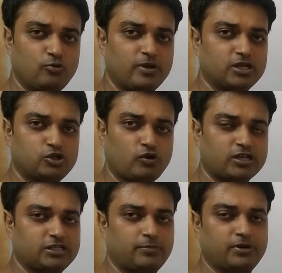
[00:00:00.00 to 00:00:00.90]
because you
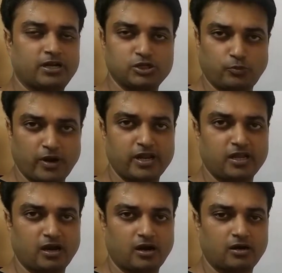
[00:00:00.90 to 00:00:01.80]
accepted his wedding
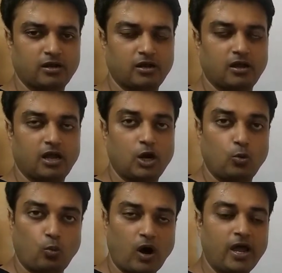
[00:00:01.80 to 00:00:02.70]
card.
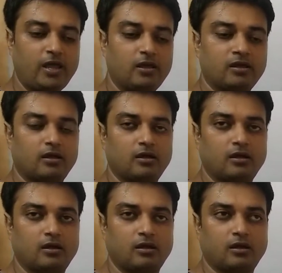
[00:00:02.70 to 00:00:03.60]
And why
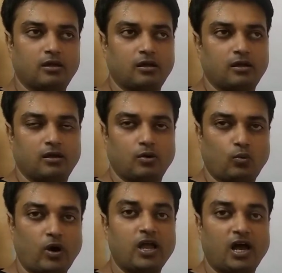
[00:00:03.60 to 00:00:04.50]

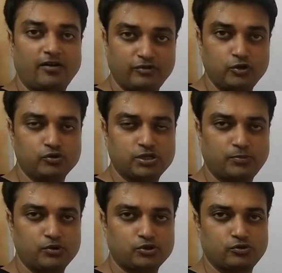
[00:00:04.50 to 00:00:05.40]
are you
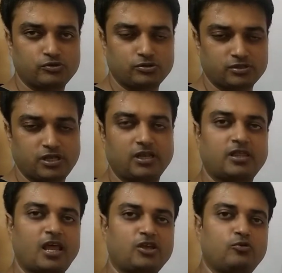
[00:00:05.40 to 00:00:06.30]
supposed to say
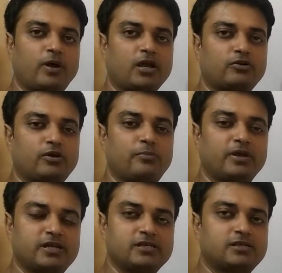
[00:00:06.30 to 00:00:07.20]
thank you back to him?
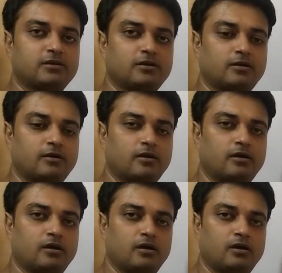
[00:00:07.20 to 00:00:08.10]
Because
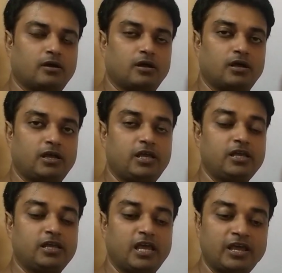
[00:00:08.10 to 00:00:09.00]

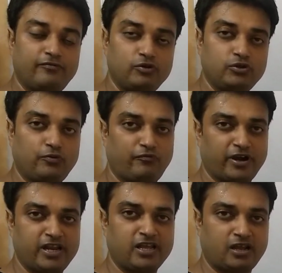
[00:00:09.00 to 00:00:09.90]
he gave you the
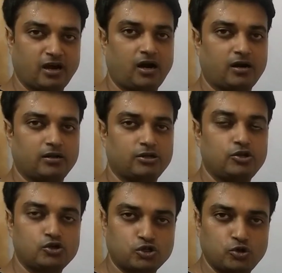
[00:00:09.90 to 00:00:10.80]
wedding card.
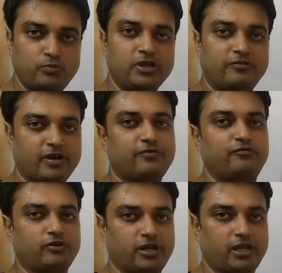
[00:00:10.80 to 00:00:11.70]
You should be
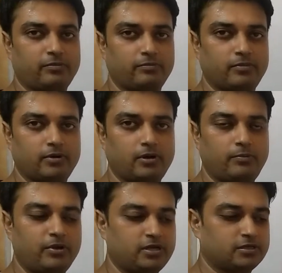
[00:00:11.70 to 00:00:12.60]
grateful to him,
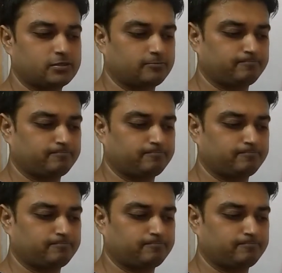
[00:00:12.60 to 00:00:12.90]
because